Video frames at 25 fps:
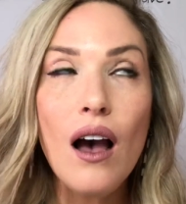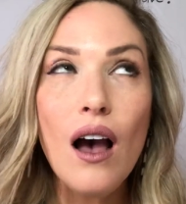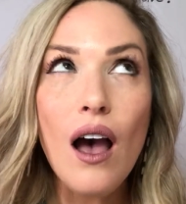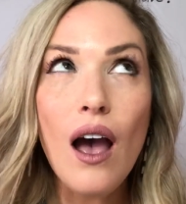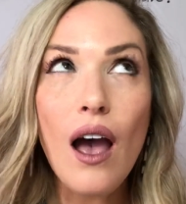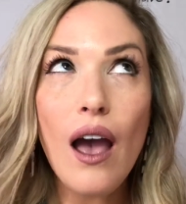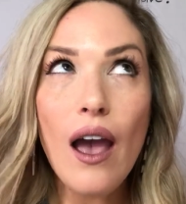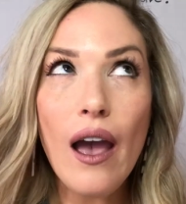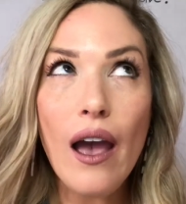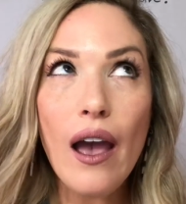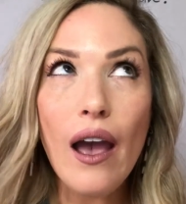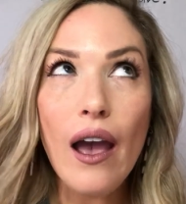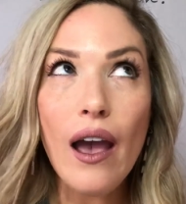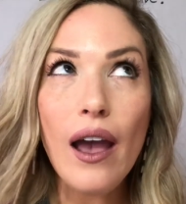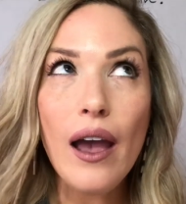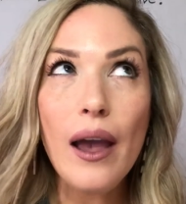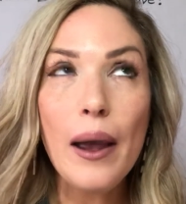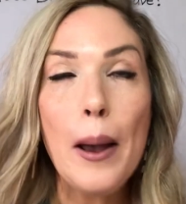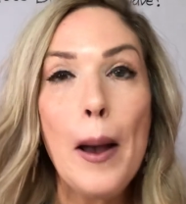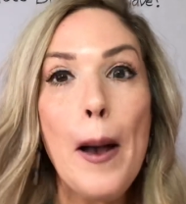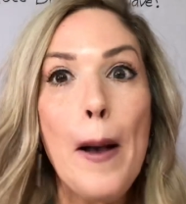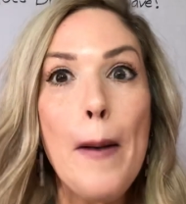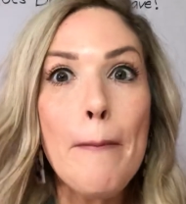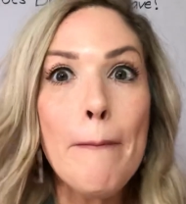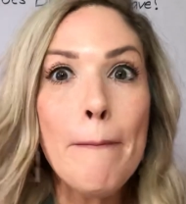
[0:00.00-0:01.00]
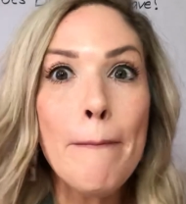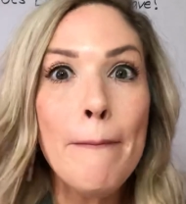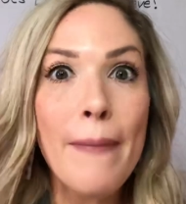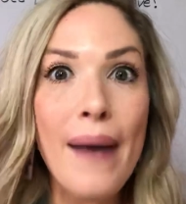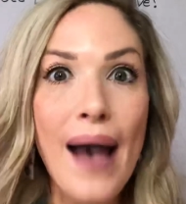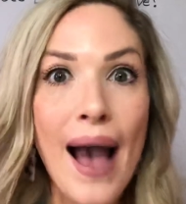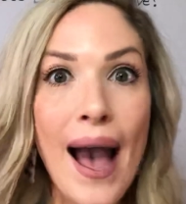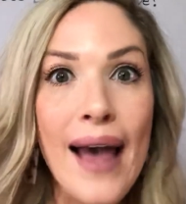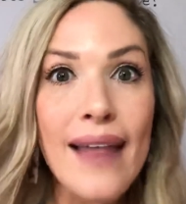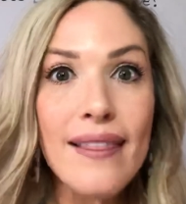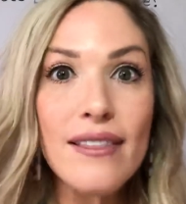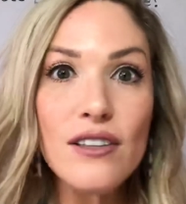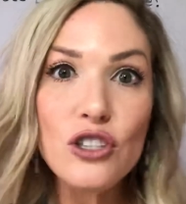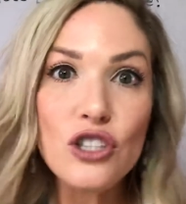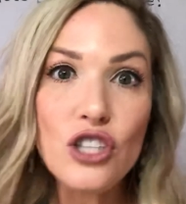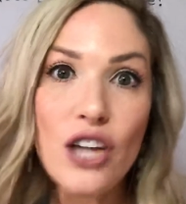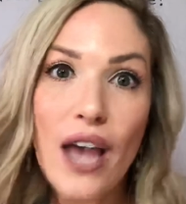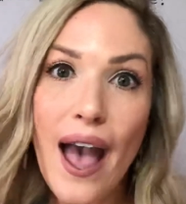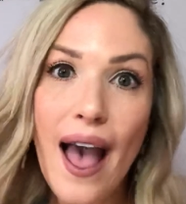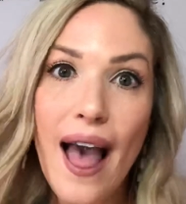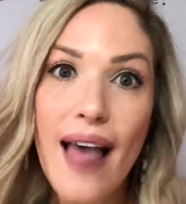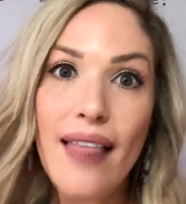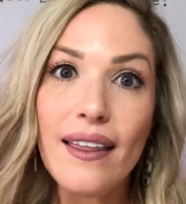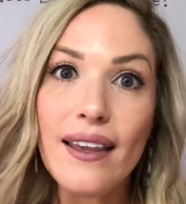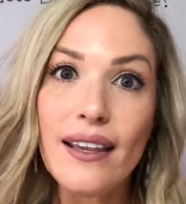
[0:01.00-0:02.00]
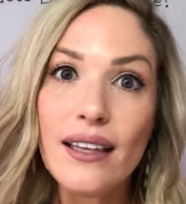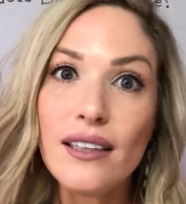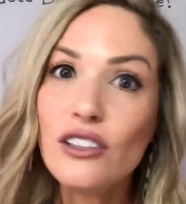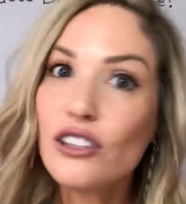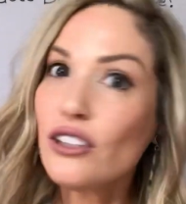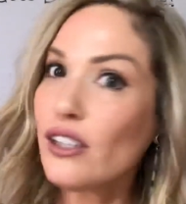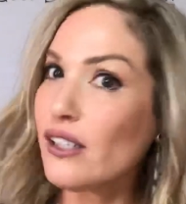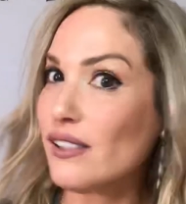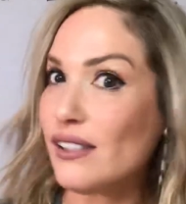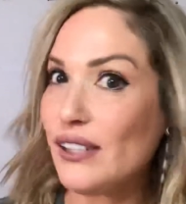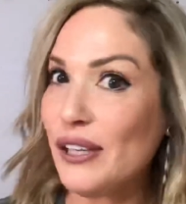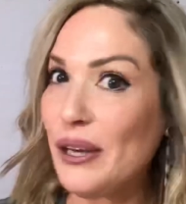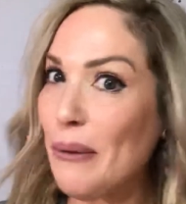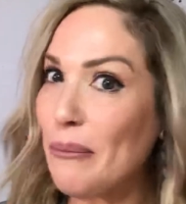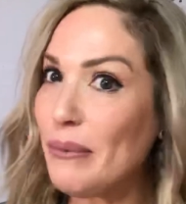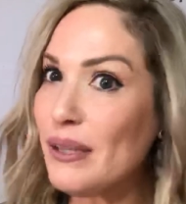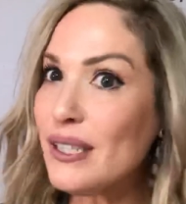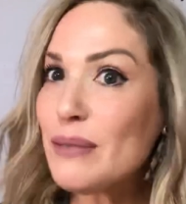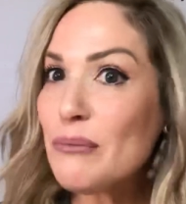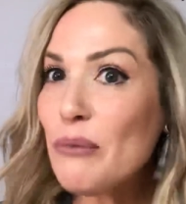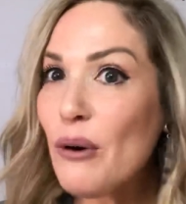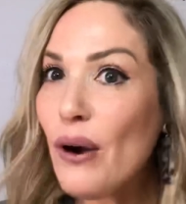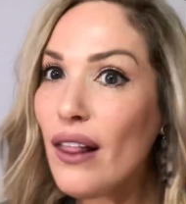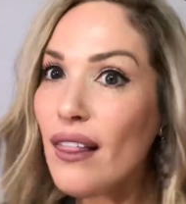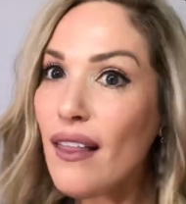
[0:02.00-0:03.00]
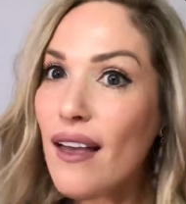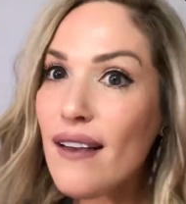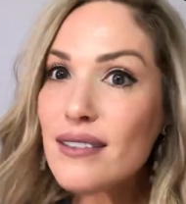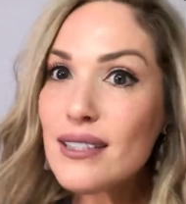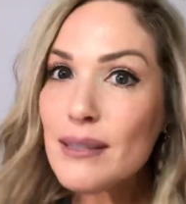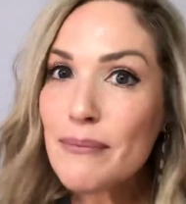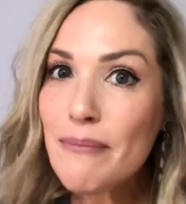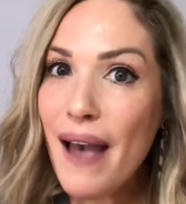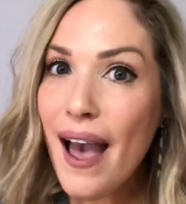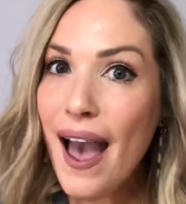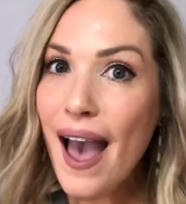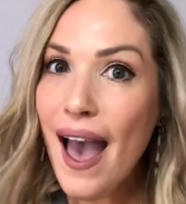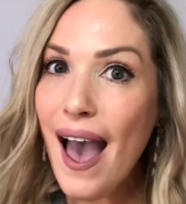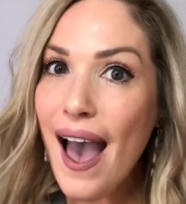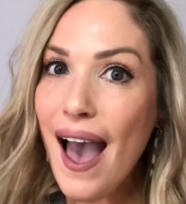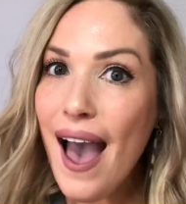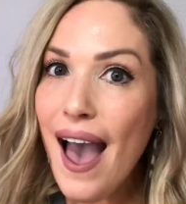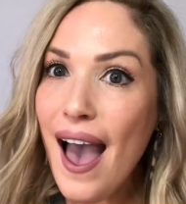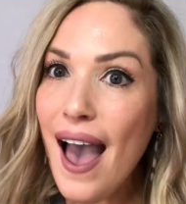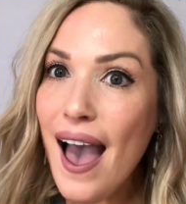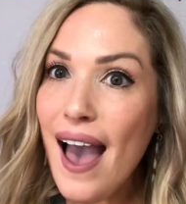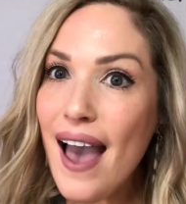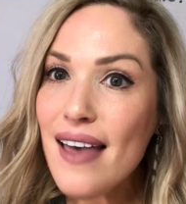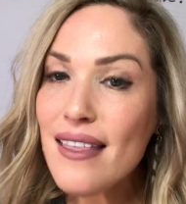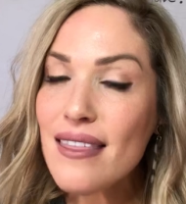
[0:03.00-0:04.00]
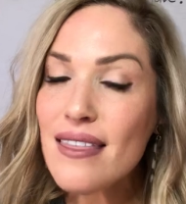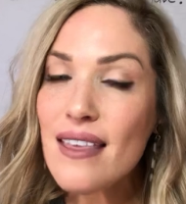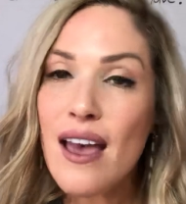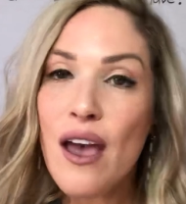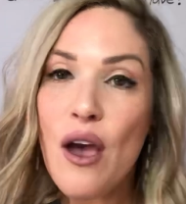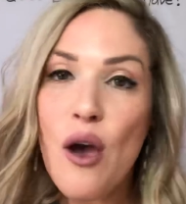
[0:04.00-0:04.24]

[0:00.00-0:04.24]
a math challenge, because you know Miss Moore loves math.